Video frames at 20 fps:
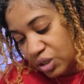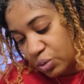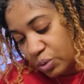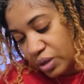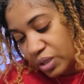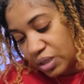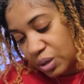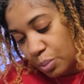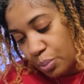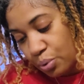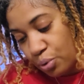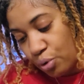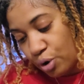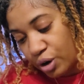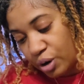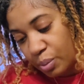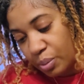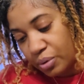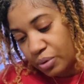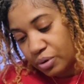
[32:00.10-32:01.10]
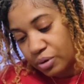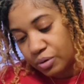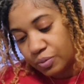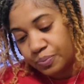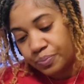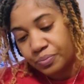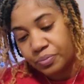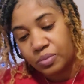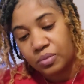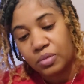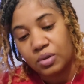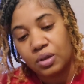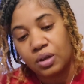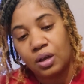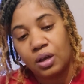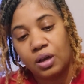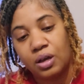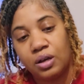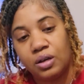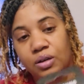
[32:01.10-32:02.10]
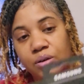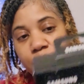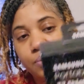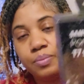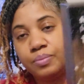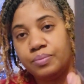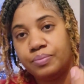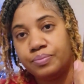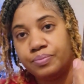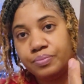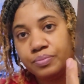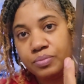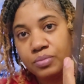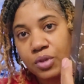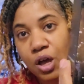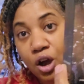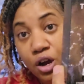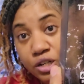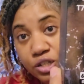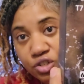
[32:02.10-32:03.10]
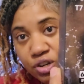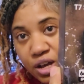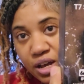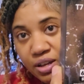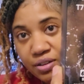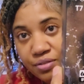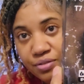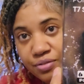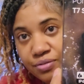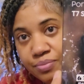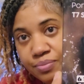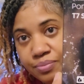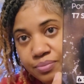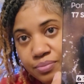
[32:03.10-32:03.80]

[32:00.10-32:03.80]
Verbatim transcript: one is a portable um, hard drive.